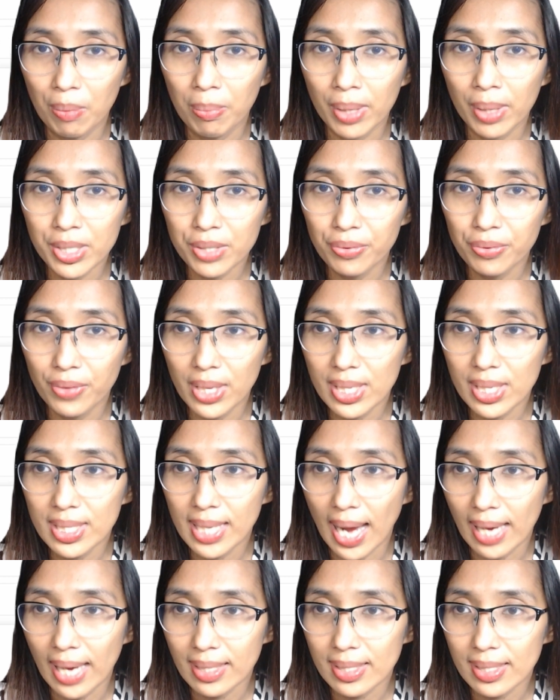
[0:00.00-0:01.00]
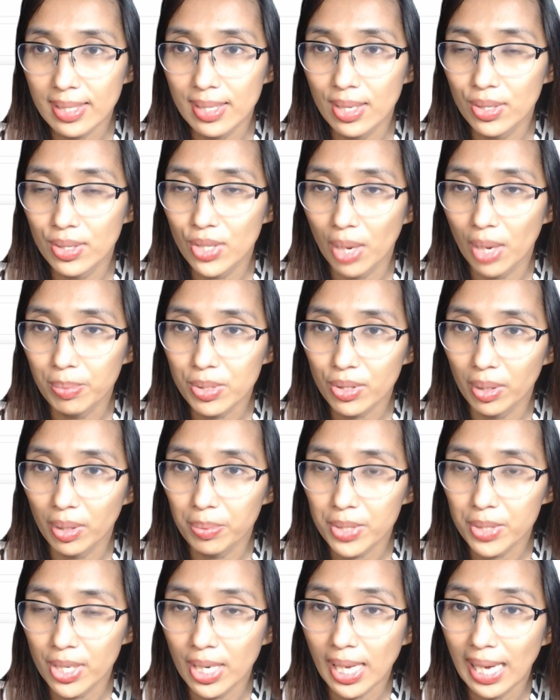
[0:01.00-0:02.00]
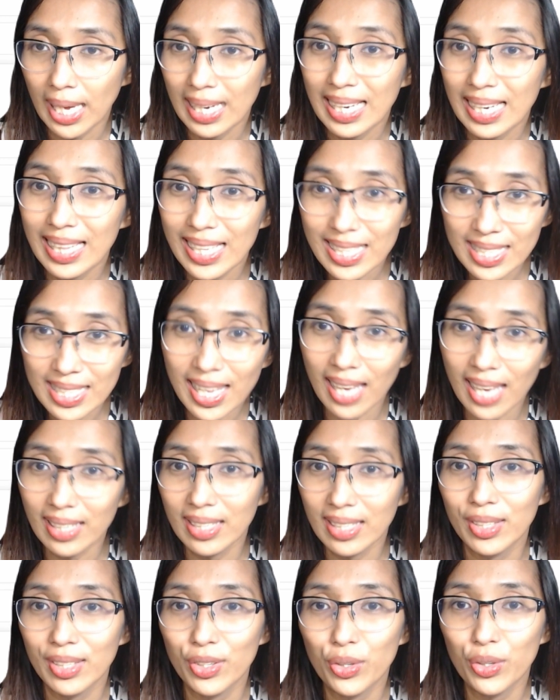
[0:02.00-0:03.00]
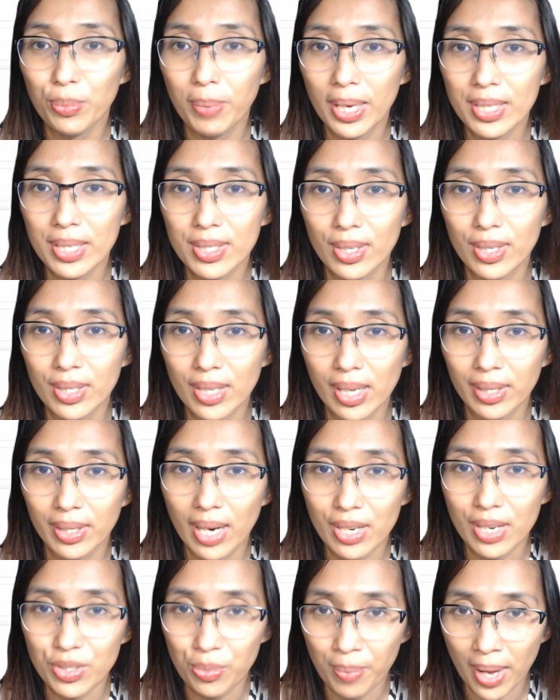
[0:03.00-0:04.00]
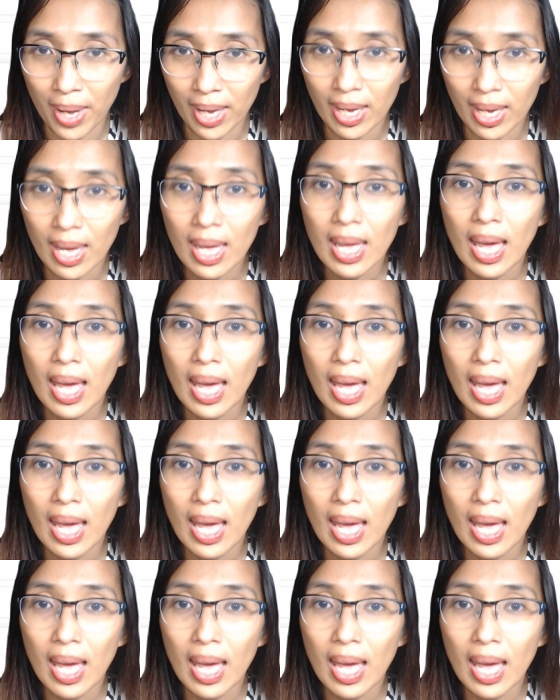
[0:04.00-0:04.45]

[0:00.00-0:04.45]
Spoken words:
much of these tasks in the job description can this candidate do based on their resume.